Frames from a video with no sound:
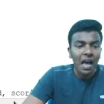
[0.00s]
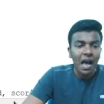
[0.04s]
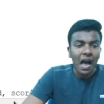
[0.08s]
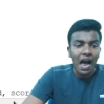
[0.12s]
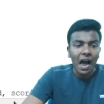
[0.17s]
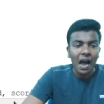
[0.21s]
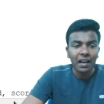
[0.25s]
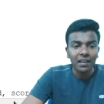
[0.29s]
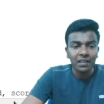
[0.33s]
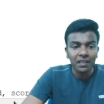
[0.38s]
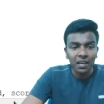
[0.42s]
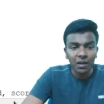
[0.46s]

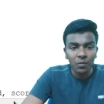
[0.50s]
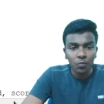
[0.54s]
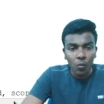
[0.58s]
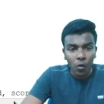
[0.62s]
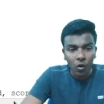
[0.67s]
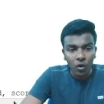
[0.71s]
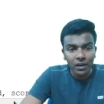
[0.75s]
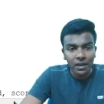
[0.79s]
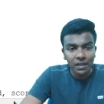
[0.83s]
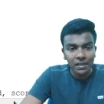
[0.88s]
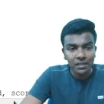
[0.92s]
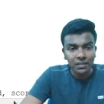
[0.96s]
And then
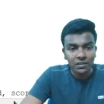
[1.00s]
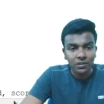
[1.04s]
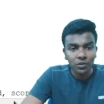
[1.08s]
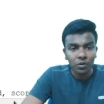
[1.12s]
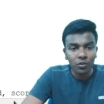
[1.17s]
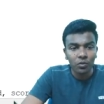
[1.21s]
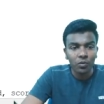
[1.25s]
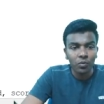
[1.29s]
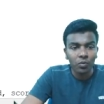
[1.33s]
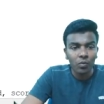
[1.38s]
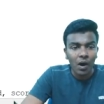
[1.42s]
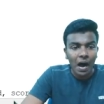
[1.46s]
model,
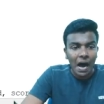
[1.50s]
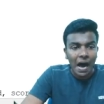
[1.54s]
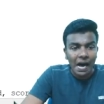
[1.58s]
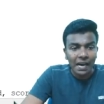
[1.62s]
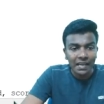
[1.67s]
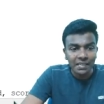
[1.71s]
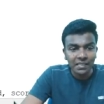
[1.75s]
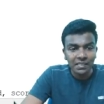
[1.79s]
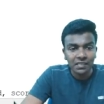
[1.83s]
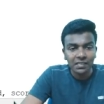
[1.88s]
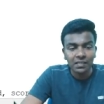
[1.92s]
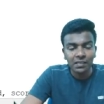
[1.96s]
so
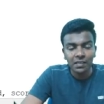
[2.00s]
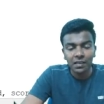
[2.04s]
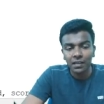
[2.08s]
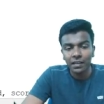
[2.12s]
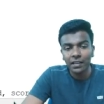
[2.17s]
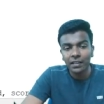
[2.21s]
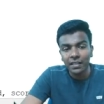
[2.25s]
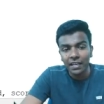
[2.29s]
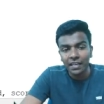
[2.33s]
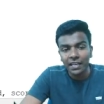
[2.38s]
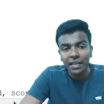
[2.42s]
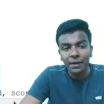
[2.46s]
as in
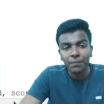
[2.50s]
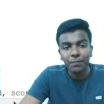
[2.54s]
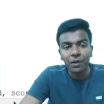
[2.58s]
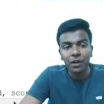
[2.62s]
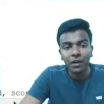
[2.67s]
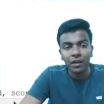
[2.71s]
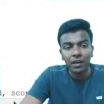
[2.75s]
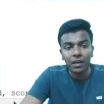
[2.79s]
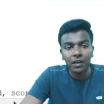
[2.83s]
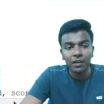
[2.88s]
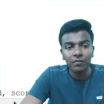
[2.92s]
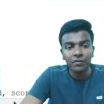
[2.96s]
the deep
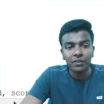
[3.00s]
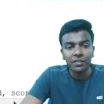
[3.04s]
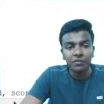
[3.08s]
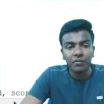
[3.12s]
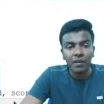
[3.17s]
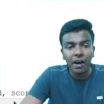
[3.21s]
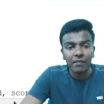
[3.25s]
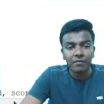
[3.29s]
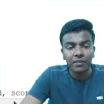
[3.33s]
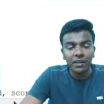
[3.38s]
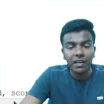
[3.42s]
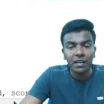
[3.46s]
learning which we
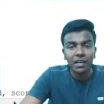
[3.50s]
have did,